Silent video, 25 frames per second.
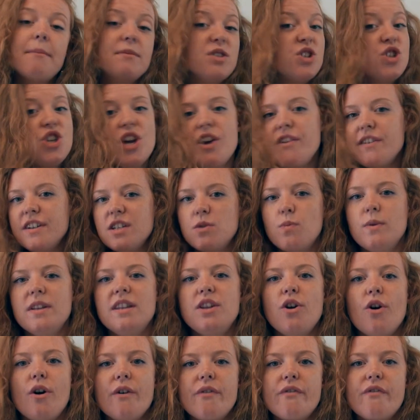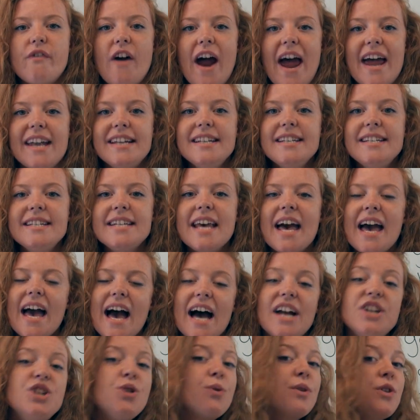share us with your friends,
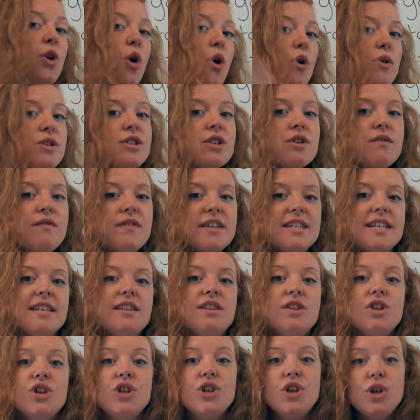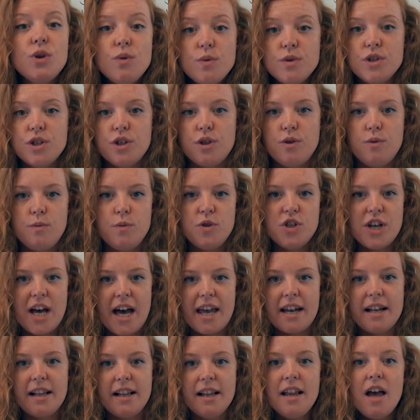and you can also visit the YouTube
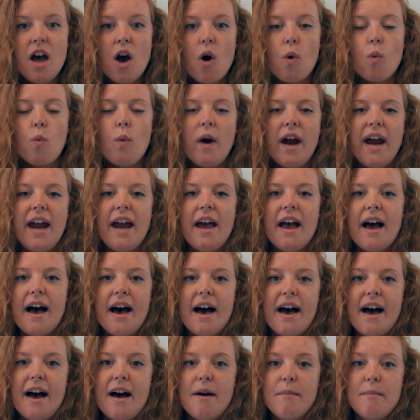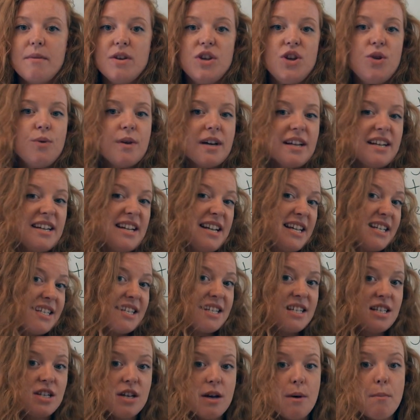channel where you can
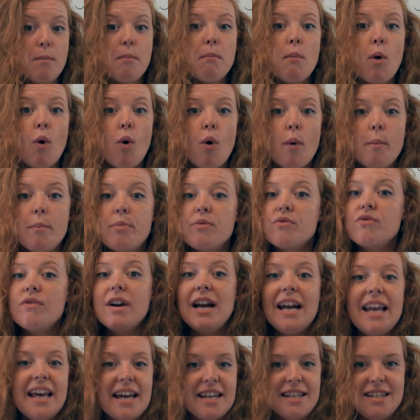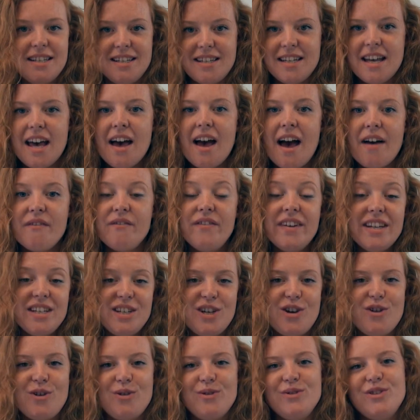listen to more brilliant
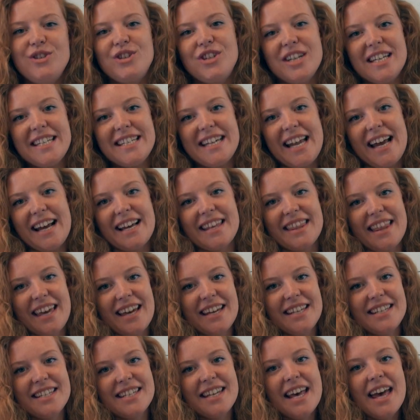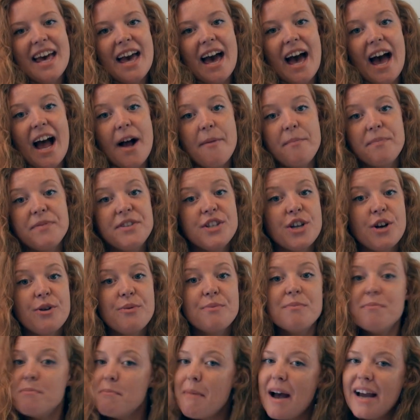videos just like this.
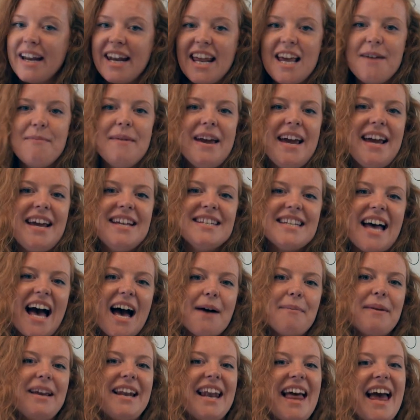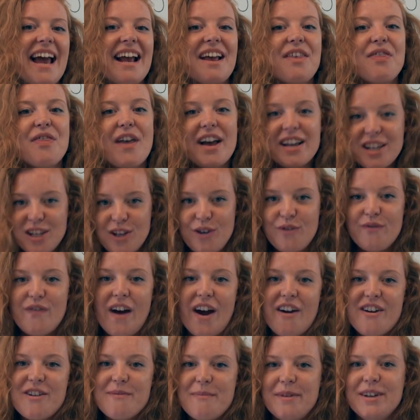So my name is Abby Legg. Thank you
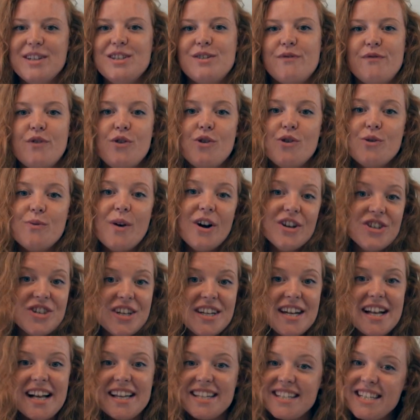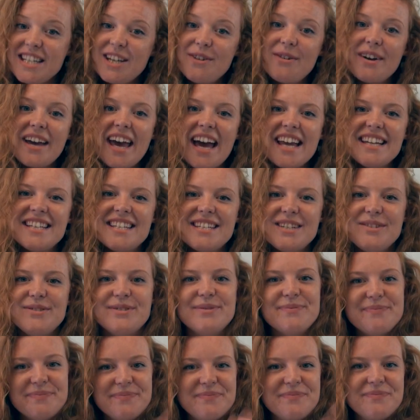very much for watching. I'll see you again
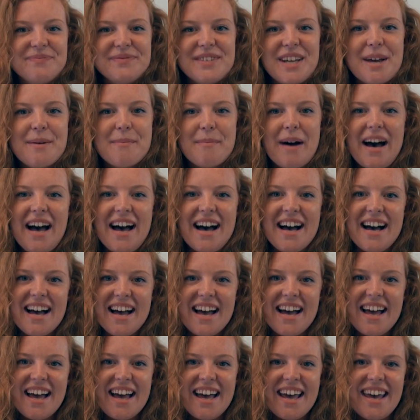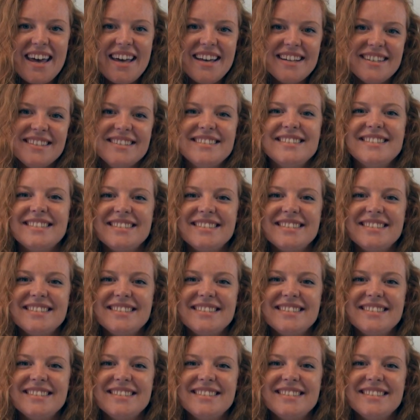soon. Bye!